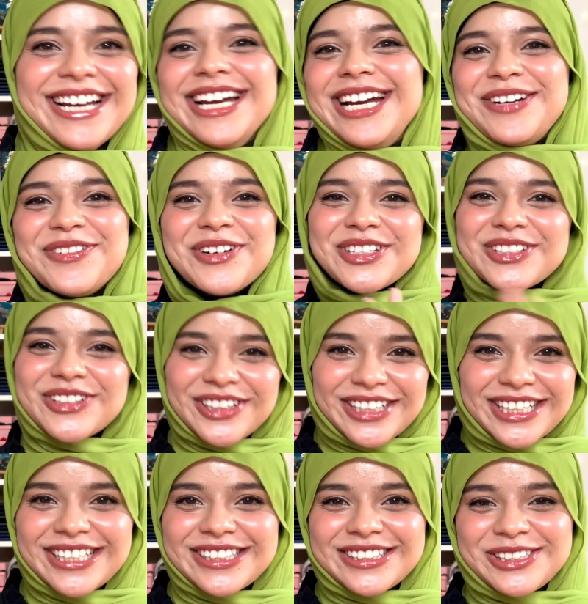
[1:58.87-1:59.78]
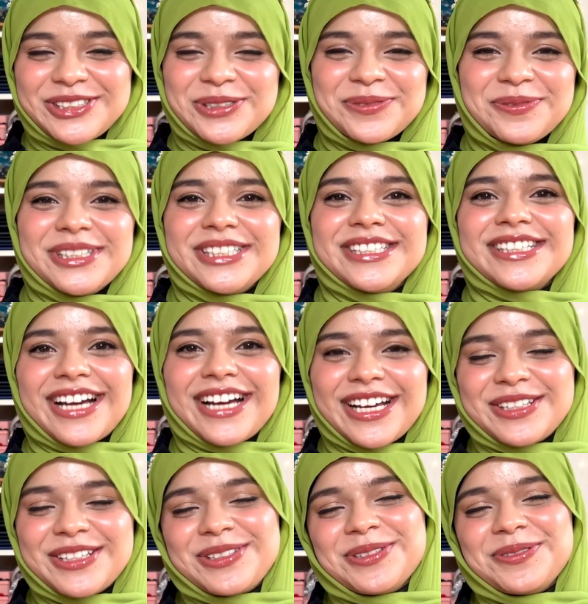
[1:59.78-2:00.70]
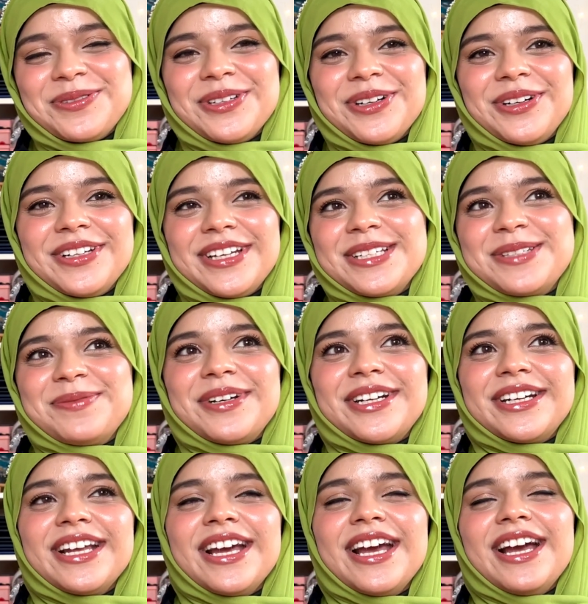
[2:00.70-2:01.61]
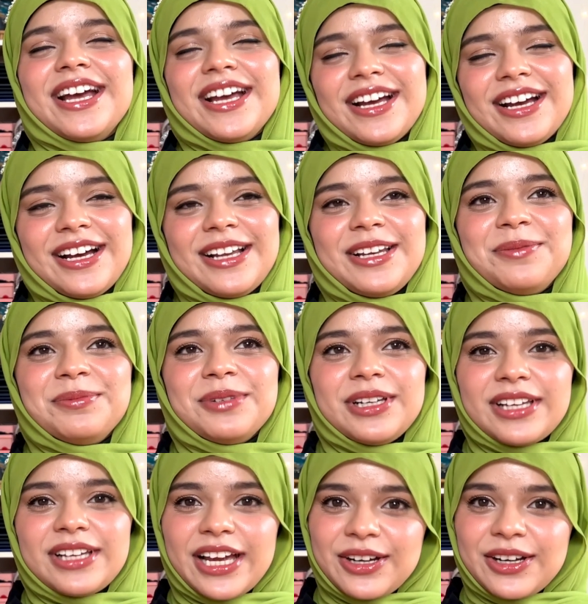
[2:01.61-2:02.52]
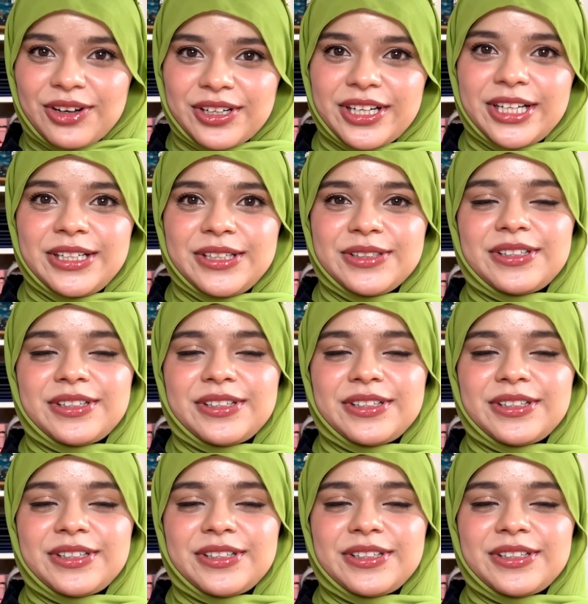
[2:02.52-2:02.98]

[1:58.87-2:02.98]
It was not easy to be in KAIST, to be honest, but alhamdulillah, I got into